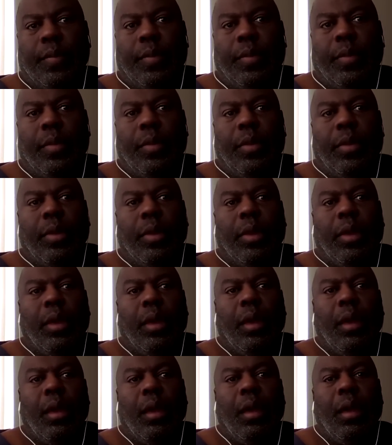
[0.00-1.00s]

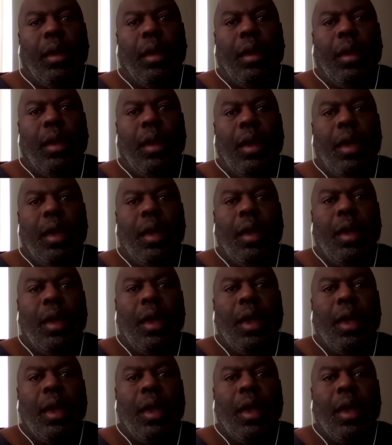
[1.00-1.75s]
No one is speaking in this clip.